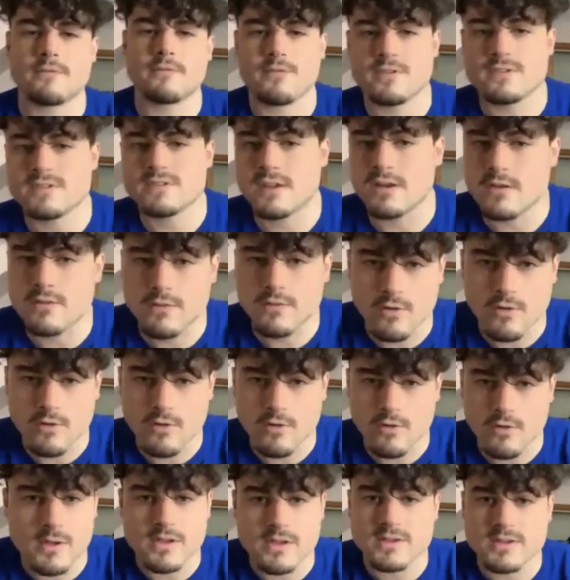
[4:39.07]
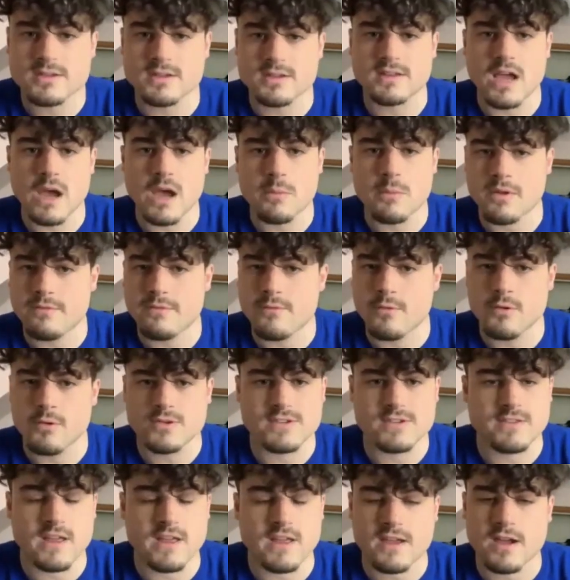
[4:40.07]
And they're always a dominant force in
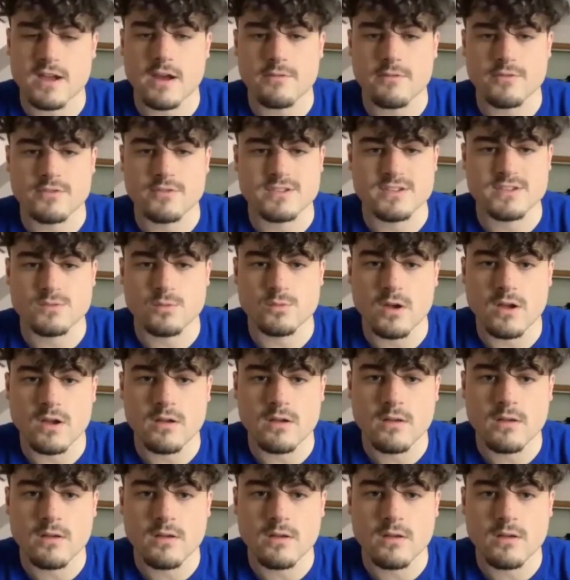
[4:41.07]
that conference as well.